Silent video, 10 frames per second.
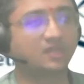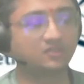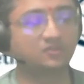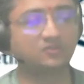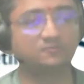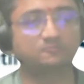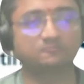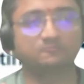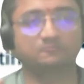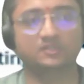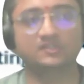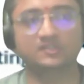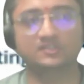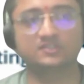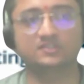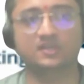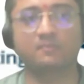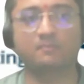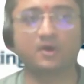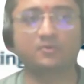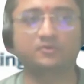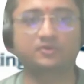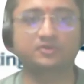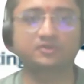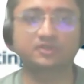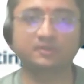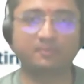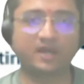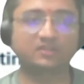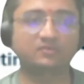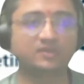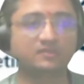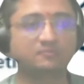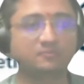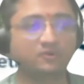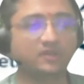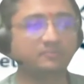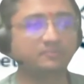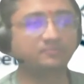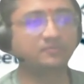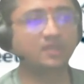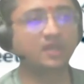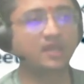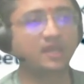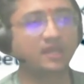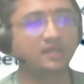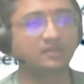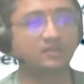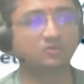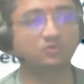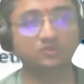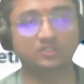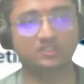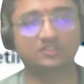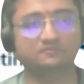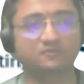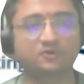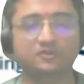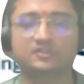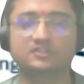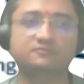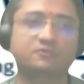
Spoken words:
So, this is about the Pathways program. And who this is for? This is for